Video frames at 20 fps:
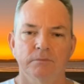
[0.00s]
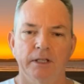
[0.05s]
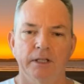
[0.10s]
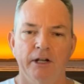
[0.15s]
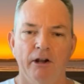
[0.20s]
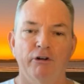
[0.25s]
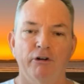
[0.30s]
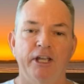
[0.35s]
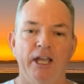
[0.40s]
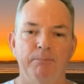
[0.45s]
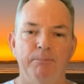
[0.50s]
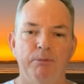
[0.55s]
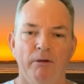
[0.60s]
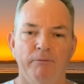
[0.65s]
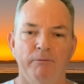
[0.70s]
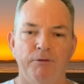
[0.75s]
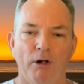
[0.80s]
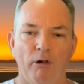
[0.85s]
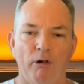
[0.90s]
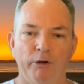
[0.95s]
And I'll keep
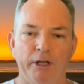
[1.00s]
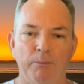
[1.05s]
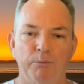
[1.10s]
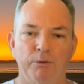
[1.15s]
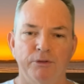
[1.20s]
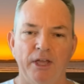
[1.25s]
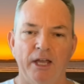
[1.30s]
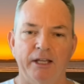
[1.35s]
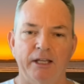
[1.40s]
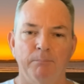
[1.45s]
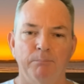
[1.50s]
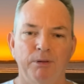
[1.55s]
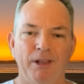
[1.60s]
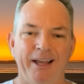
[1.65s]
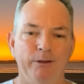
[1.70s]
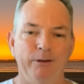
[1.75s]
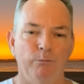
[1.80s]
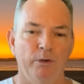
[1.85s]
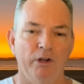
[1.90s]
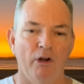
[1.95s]
on following up with that complaint.